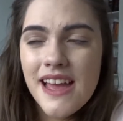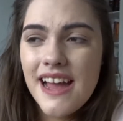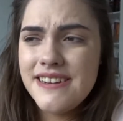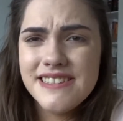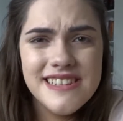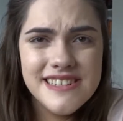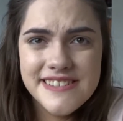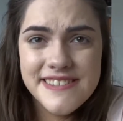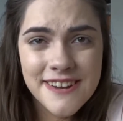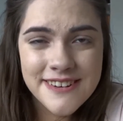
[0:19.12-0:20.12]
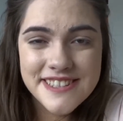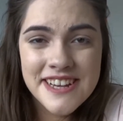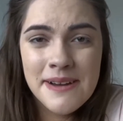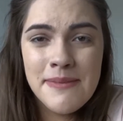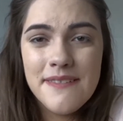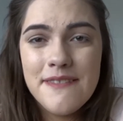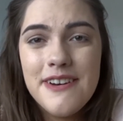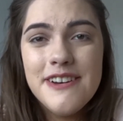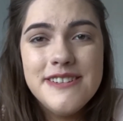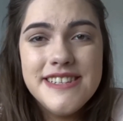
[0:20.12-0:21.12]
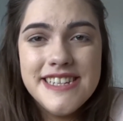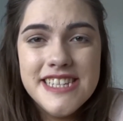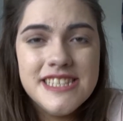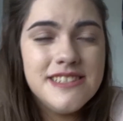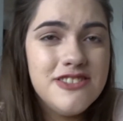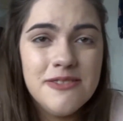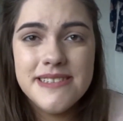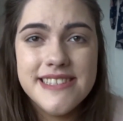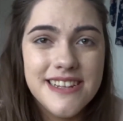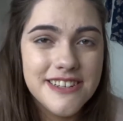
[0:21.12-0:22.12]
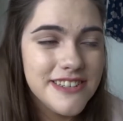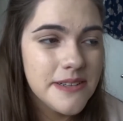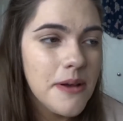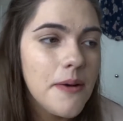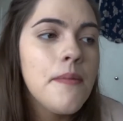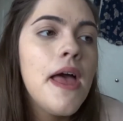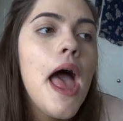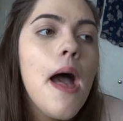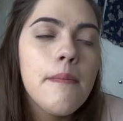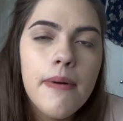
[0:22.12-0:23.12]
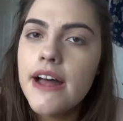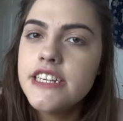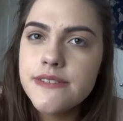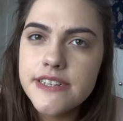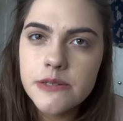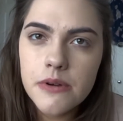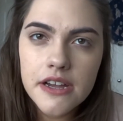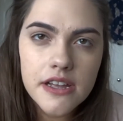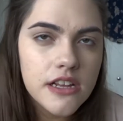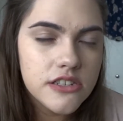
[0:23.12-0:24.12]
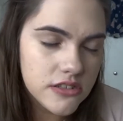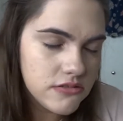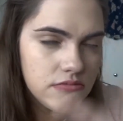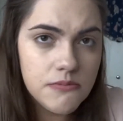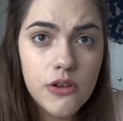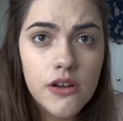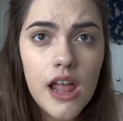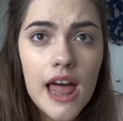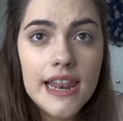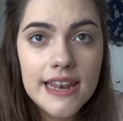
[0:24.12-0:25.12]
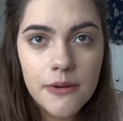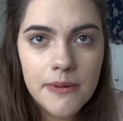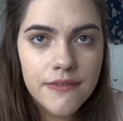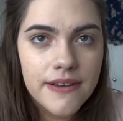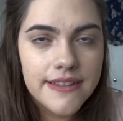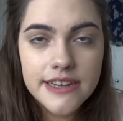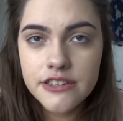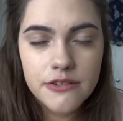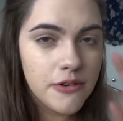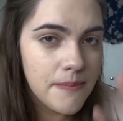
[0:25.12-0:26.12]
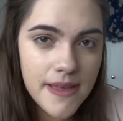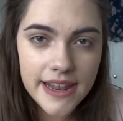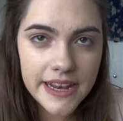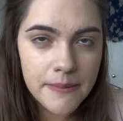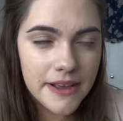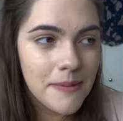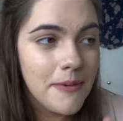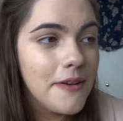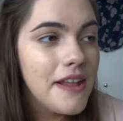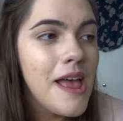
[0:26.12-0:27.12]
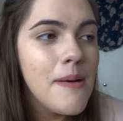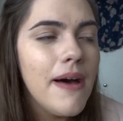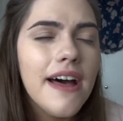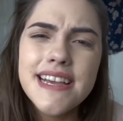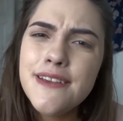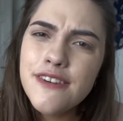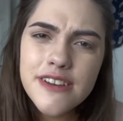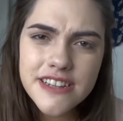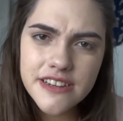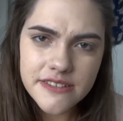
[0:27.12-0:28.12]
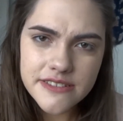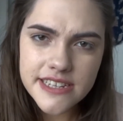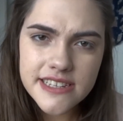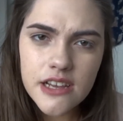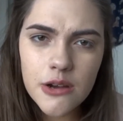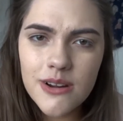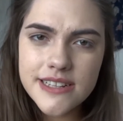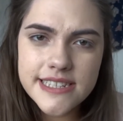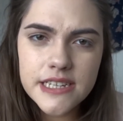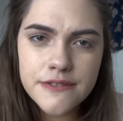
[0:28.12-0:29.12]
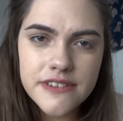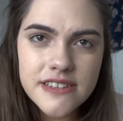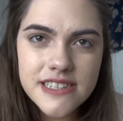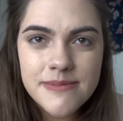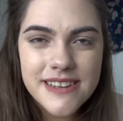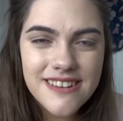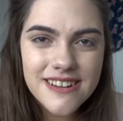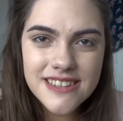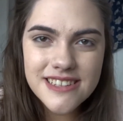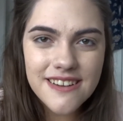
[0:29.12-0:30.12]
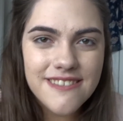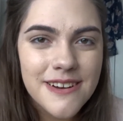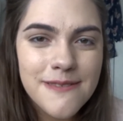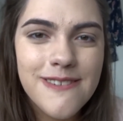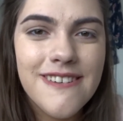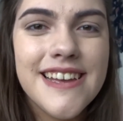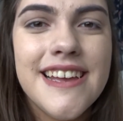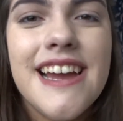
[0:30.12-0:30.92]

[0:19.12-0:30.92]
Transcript: And it's literally the only time I've go to this shopping centre as well. But just finished work, just put a little bit of foundation on, got barely any makeup on. But if you can notice a quality difference, it's because I've got a vlogging